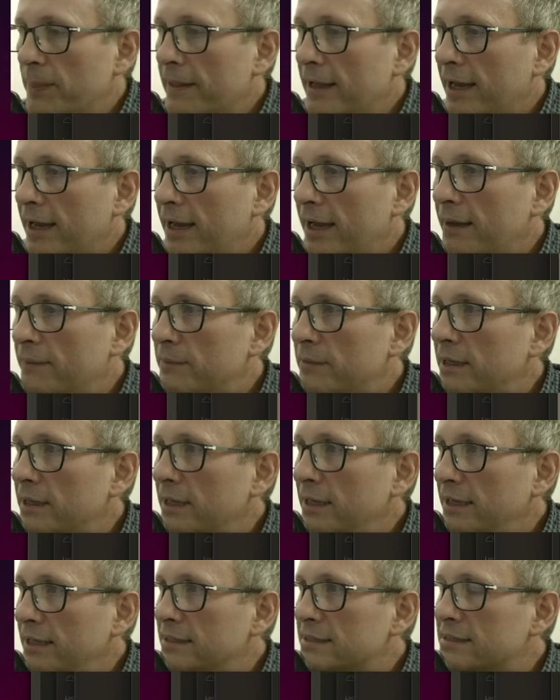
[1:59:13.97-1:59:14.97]
um,
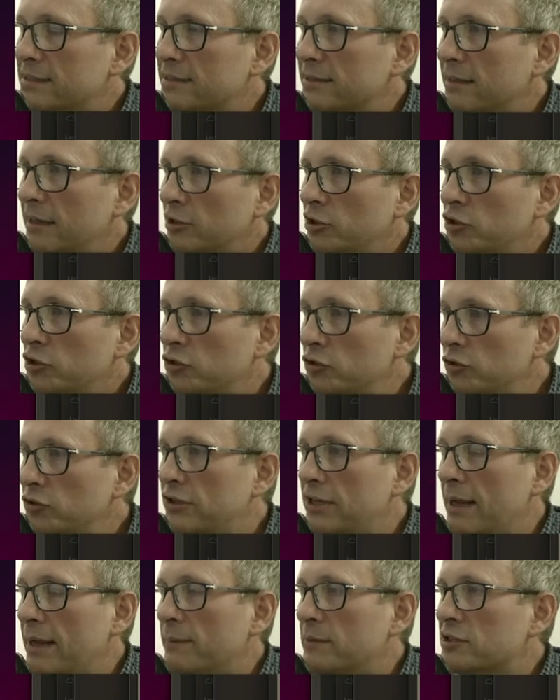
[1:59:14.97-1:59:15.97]
is a
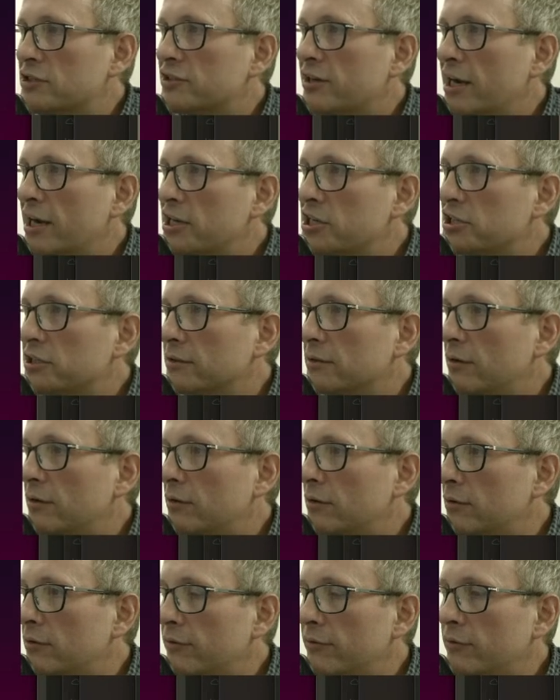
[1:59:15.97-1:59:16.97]
good demonstration
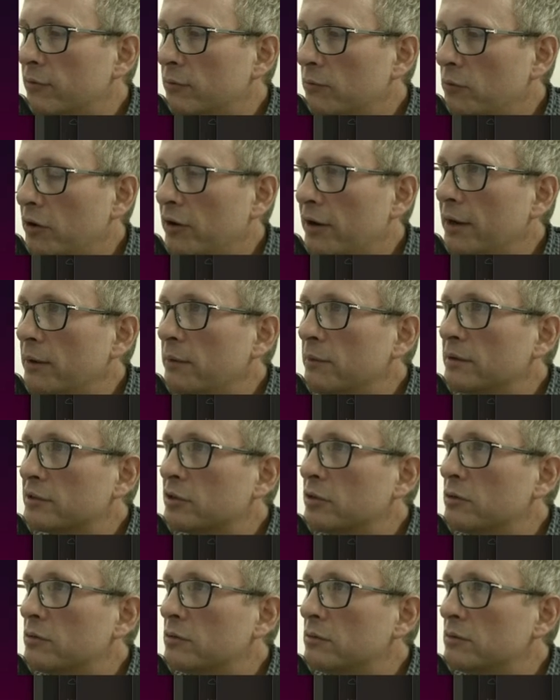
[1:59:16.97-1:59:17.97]
of what I would
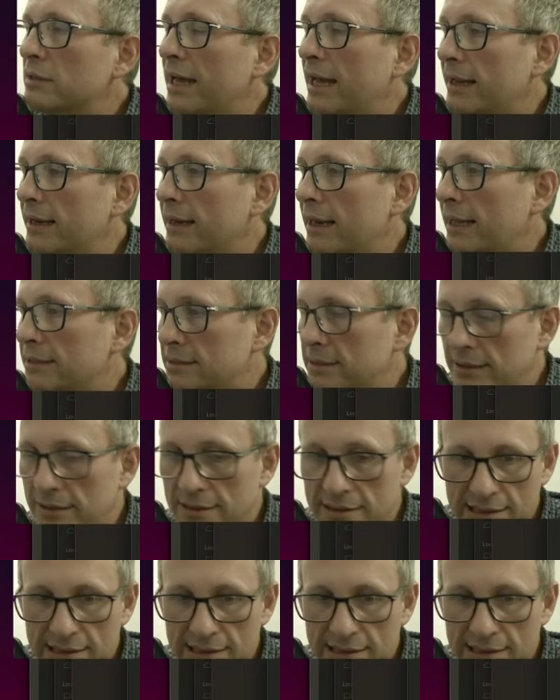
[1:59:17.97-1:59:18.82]
call Atlantean